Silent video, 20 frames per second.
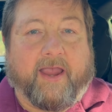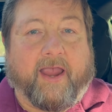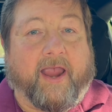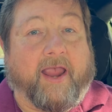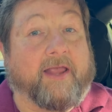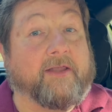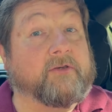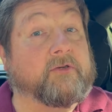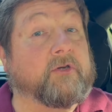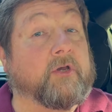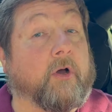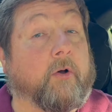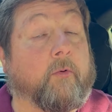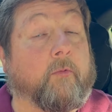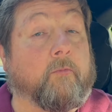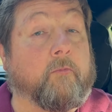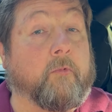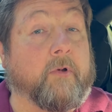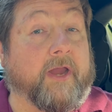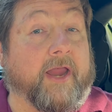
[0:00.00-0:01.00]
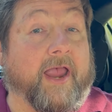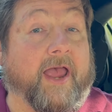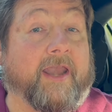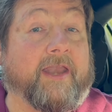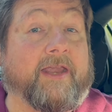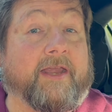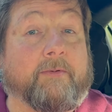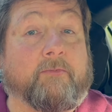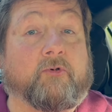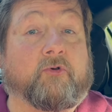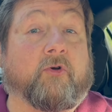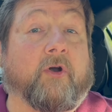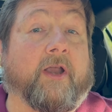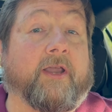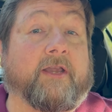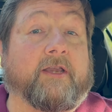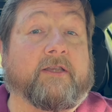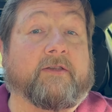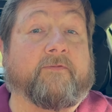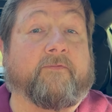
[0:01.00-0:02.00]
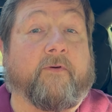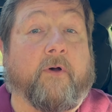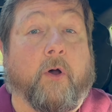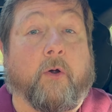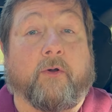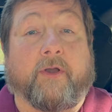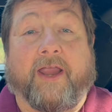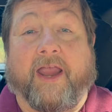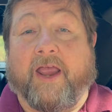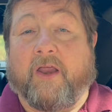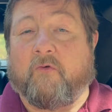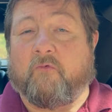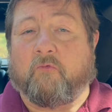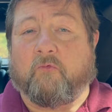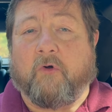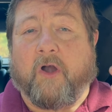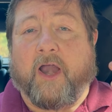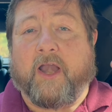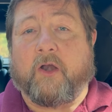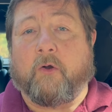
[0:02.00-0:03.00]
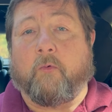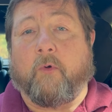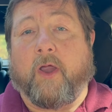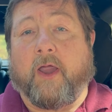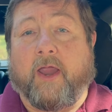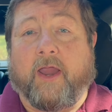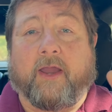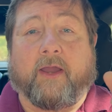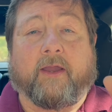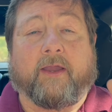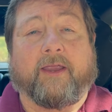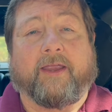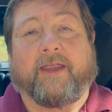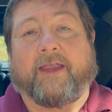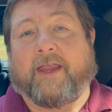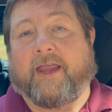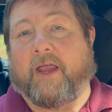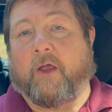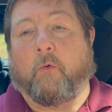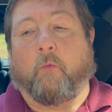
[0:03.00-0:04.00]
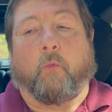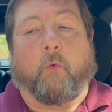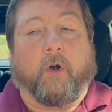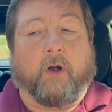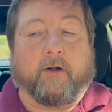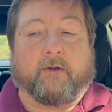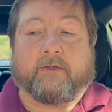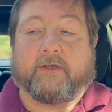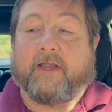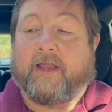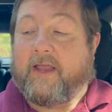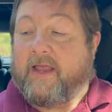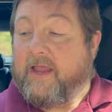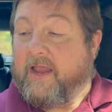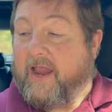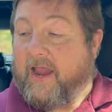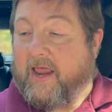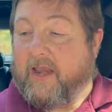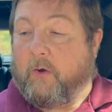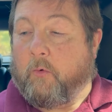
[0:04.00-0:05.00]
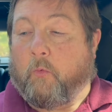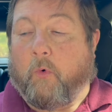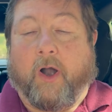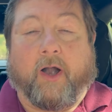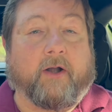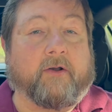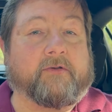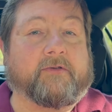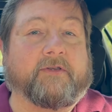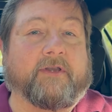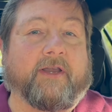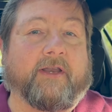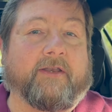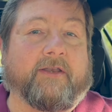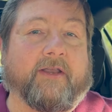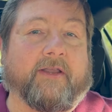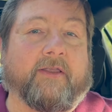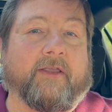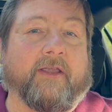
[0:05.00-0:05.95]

And so we had him try his phone, and right away it worked and at he did